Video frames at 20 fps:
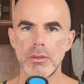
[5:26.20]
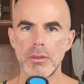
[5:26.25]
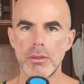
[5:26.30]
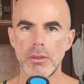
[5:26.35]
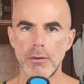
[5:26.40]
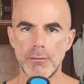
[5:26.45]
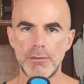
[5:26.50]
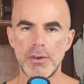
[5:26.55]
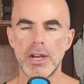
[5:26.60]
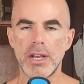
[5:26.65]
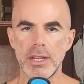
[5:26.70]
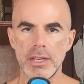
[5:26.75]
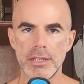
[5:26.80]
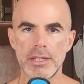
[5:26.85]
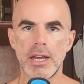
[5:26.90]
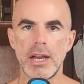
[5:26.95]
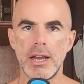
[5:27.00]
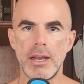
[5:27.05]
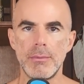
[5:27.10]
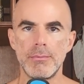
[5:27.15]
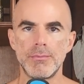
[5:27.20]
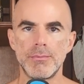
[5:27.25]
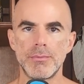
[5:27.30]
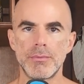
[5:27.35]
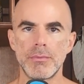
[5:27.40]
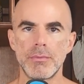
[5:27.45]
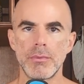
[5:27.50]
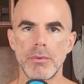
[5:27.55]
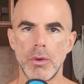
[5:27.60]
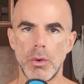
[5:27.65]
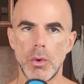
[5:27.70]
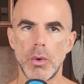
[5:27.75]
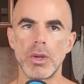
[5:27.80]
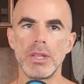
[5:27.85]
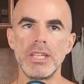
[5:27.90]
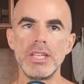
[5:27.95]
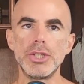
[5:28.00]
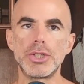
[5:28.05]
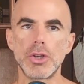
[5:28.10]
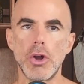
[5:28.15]
the fucking time, or at
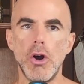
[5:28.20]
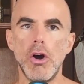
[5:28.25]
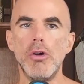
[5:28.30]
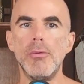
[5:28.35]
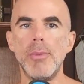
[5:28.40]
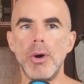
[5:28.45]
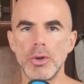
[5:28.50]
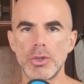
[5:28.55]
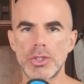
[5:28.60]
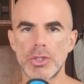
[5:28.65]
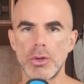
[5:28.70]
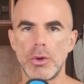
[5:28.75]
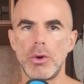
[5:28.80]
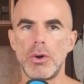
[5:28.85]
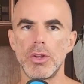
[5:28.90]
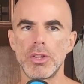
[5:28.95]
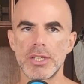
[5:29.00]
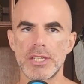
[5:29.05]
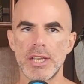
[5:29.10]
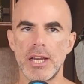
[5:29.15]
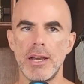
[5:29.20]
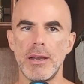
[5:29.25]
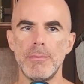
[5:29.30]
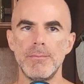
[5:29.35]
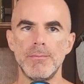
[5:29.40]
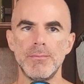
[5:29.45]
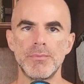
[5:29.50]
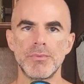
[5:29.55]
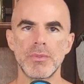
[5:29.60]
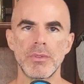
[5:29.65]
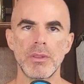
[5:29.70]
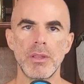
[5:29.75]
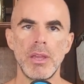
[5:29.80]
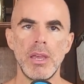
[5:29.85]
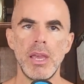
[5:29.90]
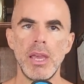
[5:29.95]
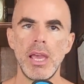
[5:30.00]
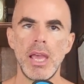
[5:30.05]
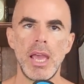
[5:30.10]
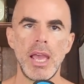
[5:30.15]
least almost all the time.
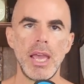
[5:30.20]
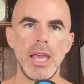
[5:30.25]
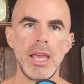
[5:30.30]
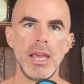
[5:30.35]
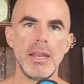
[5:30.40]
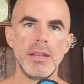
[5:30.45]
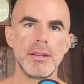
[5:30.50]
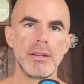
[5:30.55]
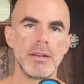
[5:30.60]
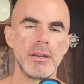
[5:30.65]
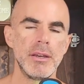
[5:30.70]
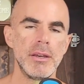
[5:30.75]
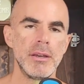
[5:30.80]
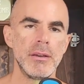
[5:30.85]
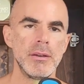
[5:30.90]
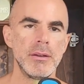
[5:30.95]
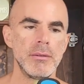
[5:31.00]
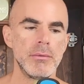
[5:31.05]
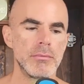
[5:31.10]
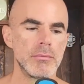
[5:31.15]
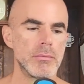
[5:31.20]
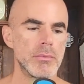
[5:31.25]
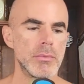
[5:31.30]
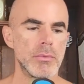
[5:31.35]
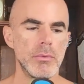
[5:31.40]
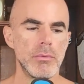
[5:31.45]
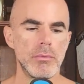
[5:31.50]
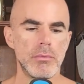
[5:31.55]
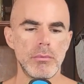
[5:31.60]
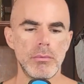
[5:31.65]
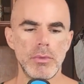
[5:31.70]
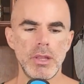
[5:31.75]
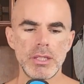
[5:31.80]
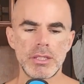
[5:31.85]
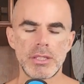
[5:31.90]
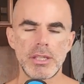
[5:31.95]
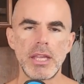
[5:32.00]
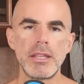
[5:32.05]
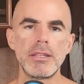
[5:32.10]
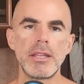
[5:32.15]
And
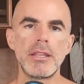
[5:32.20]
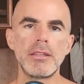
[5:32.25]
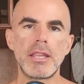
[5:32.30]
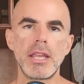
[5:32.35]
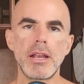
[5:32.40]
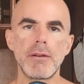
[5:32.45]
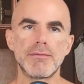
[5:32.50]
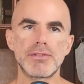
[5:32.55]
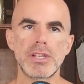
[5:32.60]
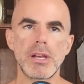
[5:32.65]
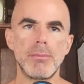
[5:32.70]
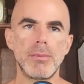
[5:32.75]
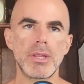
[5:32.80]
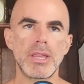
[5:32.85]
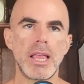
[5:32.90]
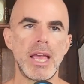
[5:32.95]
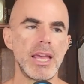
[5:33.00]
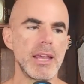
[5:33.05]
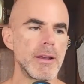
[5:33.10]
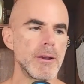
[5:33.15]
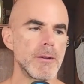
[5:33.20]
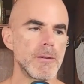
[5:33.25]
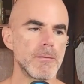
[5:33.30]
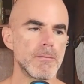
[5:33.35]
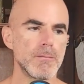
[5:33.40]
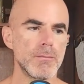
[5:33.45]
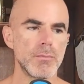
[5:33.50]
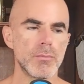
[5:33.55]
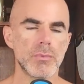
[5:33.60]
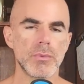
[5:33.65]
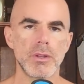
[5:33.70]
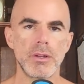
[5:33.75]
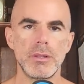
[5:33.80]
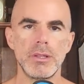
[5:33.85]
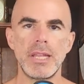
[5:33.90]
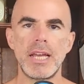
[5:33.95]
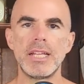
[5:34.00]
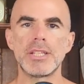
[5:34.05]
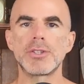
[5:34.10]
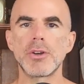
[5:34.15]
then think of someone like
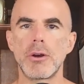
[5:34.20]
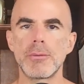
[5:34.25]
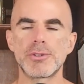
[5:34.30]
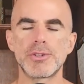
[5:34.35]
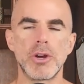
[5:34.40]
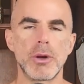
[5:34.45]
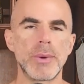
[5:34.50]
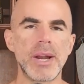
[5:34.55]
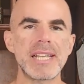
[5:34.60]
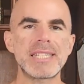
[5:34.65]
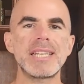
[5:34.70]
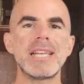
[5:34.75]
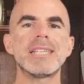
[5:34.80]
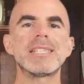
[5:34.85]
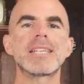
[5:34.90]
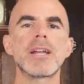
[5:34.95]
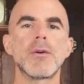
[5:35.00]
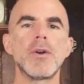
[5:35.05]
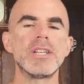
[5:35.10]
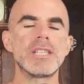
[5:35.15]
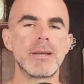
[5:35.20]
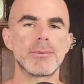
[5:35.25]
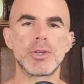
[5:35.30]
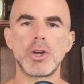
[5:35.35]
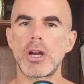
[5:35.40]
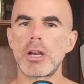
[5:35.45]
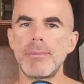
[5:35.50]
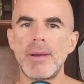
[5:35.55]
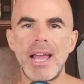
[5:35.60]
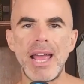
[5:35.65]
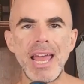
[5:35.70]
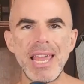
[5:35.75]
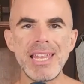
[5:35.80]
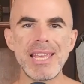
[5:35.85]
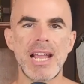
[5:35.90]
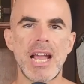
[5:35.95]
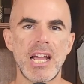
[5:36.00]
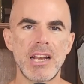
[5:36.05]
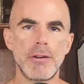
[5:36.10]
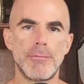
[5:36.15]
Lance Armstrong. When I say steroids, I'm talking about any kind